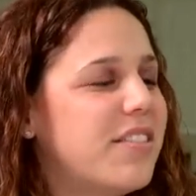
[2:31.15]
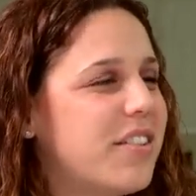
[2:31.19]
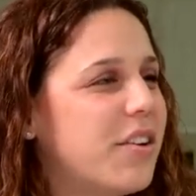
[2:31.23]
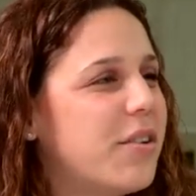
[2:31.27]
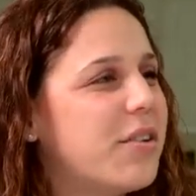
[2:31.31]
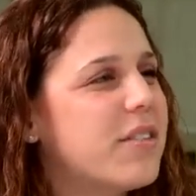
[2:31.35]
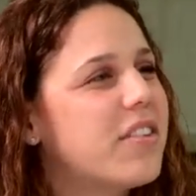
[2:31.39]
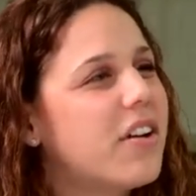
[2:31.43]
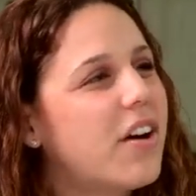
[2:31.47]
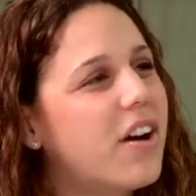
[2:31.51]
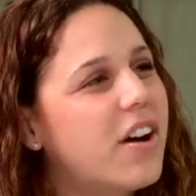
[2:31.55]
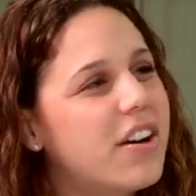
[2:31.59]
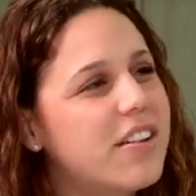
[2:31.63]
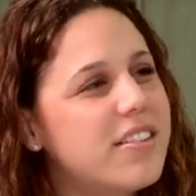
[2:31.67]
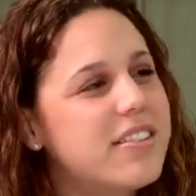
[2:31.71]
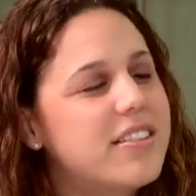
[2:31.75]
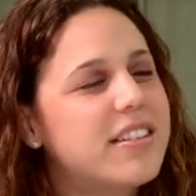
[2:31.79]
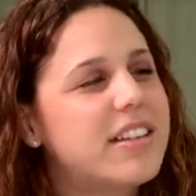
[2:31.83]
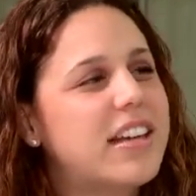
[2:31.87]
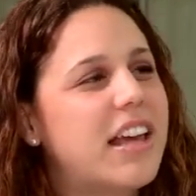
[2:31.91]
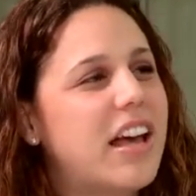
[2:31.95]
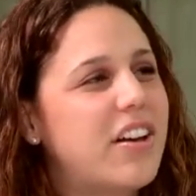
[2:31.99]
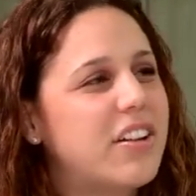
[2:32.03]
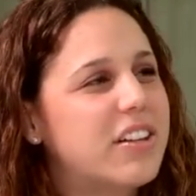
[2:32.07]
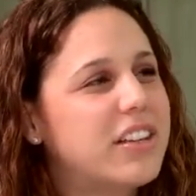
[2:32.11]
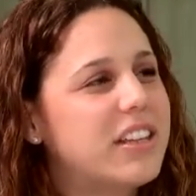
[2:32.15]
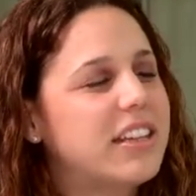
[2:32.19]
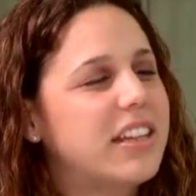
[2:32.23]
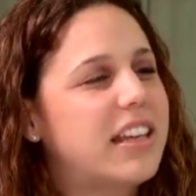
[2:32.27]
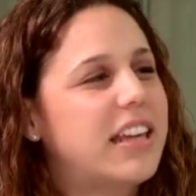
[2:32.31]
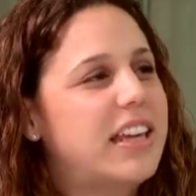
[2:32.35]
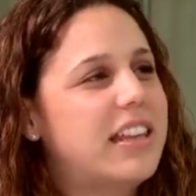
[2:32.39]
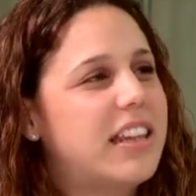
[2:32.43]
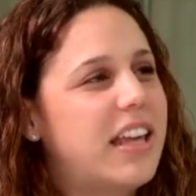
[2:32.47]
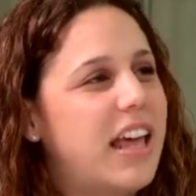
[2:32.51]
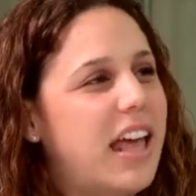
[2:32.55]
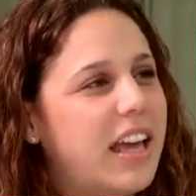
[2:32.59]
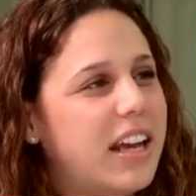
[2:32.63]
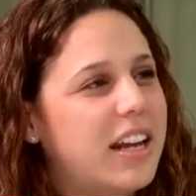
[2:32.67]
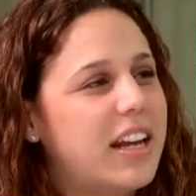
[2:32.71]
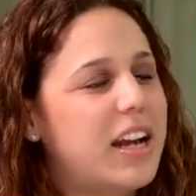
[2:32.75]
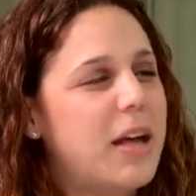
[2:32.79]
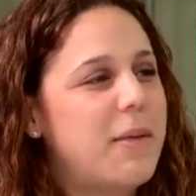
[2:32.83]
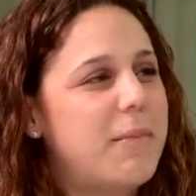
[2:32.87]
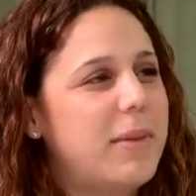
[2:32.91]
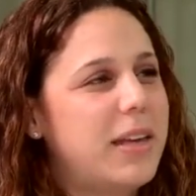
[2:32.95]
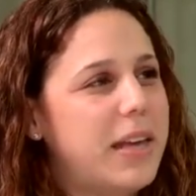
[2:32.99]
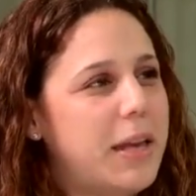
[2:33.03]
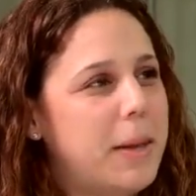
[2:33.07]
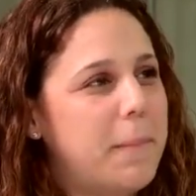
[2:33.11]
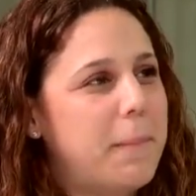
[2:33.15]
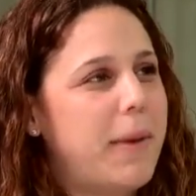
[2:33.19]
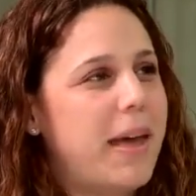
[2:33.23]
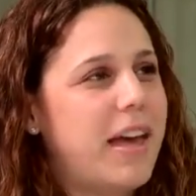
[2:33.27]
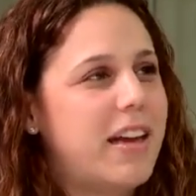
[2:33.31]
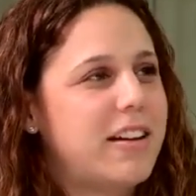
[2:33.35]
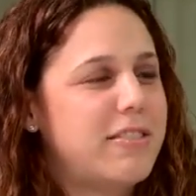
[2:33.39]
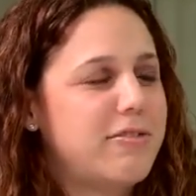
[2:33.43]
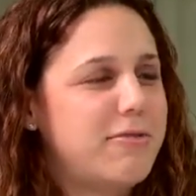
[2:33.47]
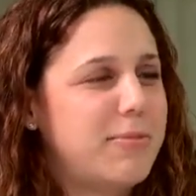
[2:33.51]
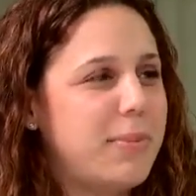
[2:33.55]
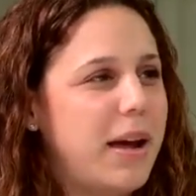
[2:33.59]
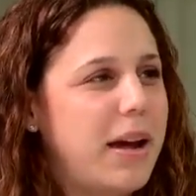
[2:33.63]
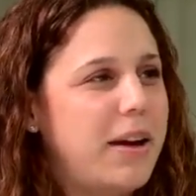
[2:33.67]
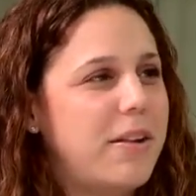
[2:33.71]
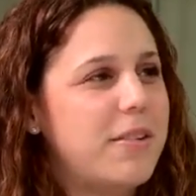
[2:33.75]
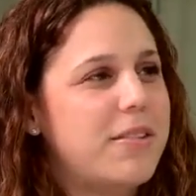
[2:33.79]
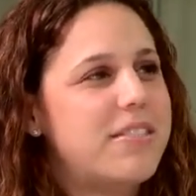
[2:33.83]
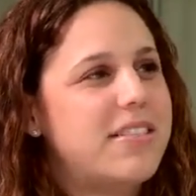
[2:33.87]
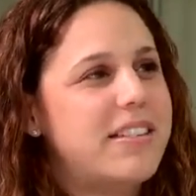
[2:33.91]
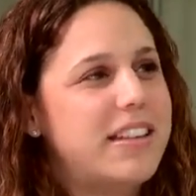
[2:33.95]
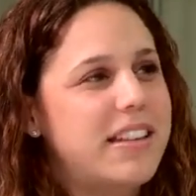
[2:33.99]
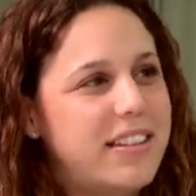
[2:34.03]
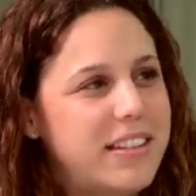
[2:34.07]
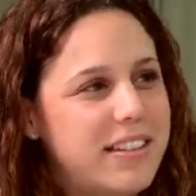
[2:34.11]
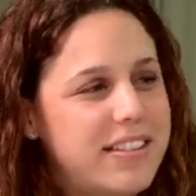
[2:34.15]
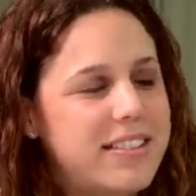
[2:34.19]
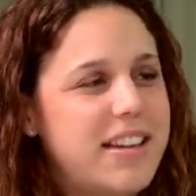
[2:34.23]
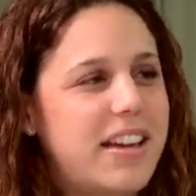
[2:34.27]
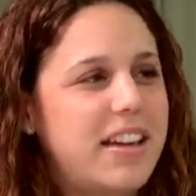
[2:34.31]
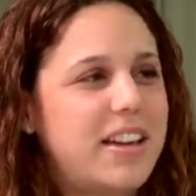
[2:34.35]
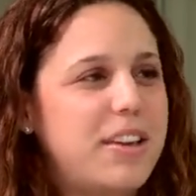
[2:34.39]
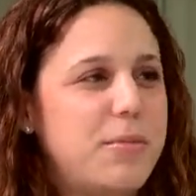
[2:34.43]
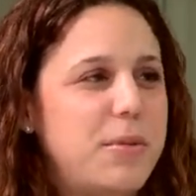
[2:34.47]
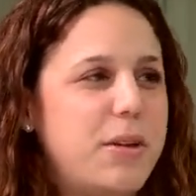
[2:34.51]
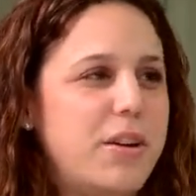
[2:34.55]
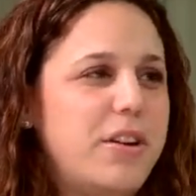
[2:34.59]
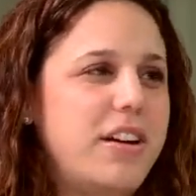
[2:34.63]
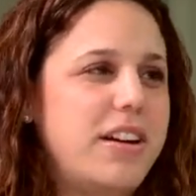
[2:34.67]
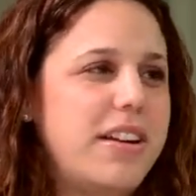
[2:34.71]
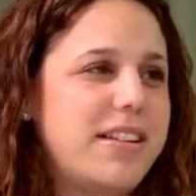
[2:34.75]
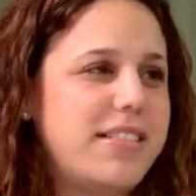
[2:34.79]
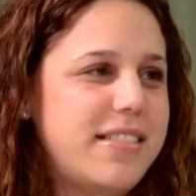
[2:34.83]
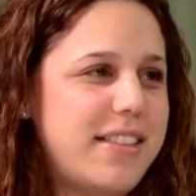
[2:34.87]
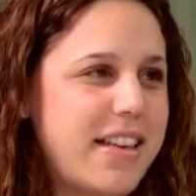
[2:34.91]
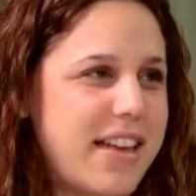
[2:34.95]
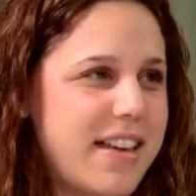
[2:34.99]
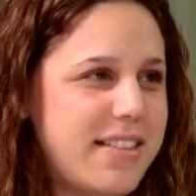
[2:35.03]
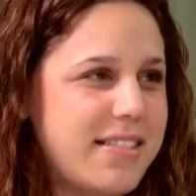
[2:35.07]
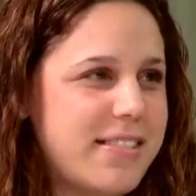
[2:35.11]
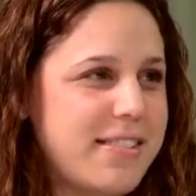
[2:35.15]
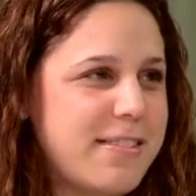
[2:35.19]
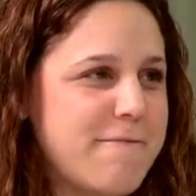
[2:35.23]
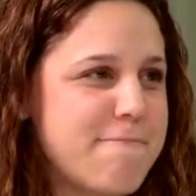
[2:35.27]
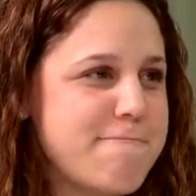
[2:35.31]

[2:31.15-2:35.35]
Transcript: So it's hard to to calculate the economic impact of piracy, the tech community says.